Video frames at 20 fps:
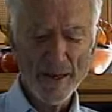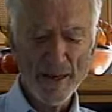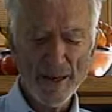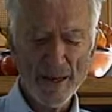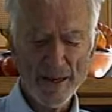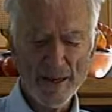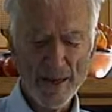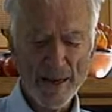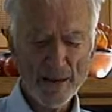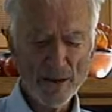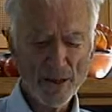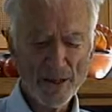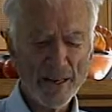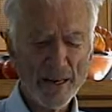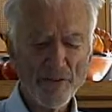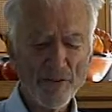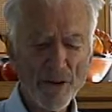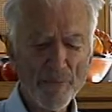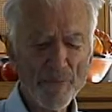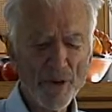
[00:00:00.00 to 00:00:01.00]
Uh, I look
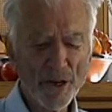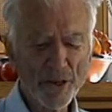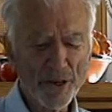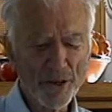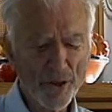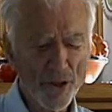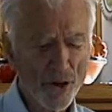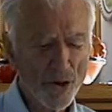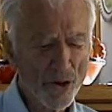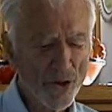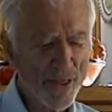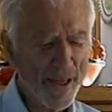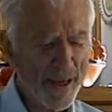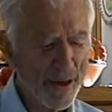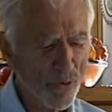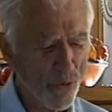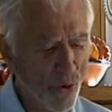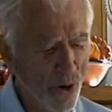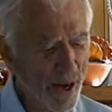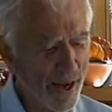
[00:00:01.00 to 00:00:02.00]
at every building, though, in
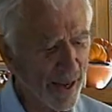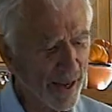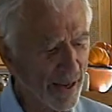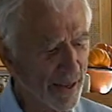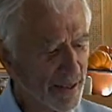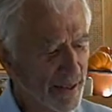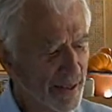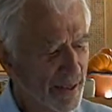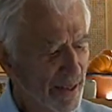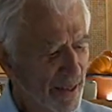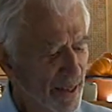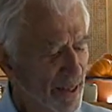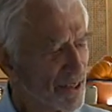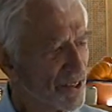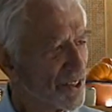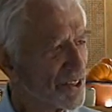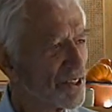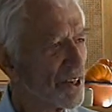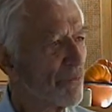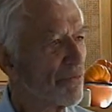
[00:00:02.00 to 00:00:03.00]
that way.
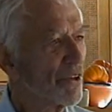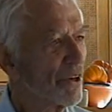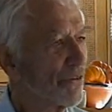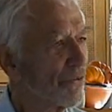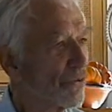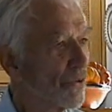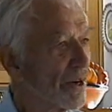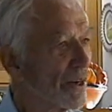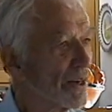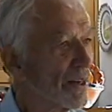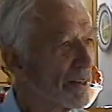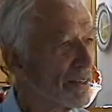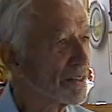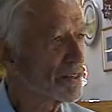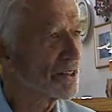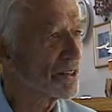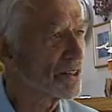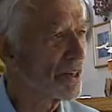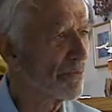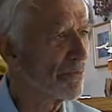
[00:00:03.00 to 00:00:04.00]
Is it something friendly? Is it